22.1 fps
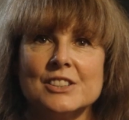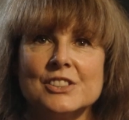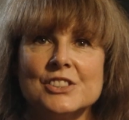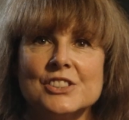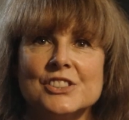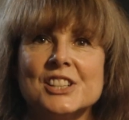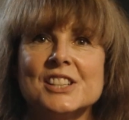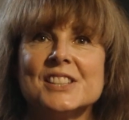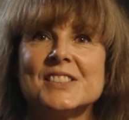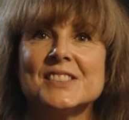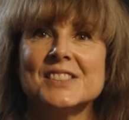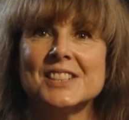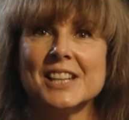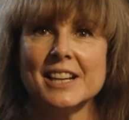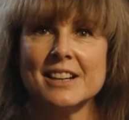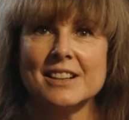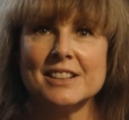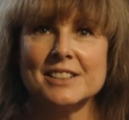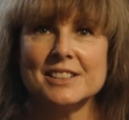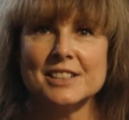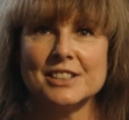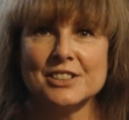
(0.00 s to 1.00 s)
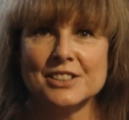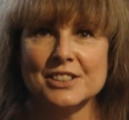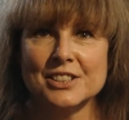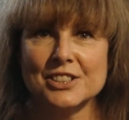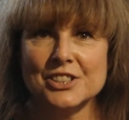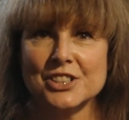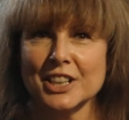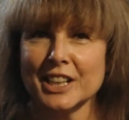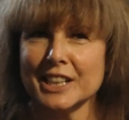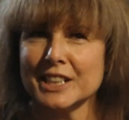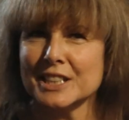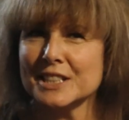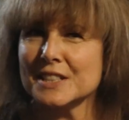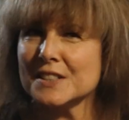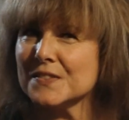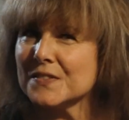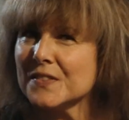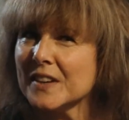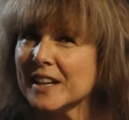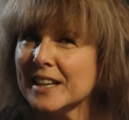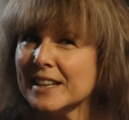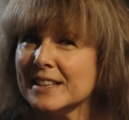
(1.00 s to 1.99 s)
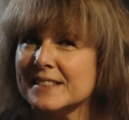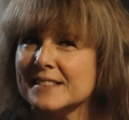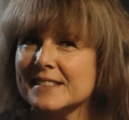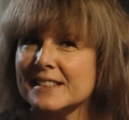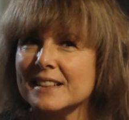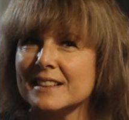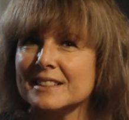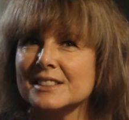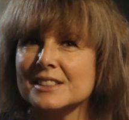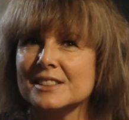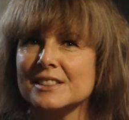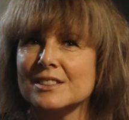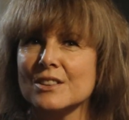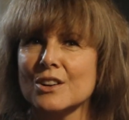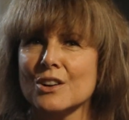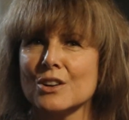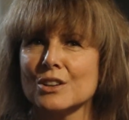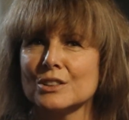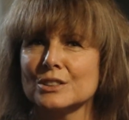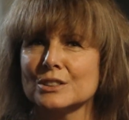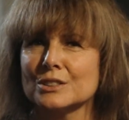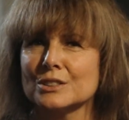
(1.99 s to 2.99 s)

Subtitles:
She stared into the child's face and saw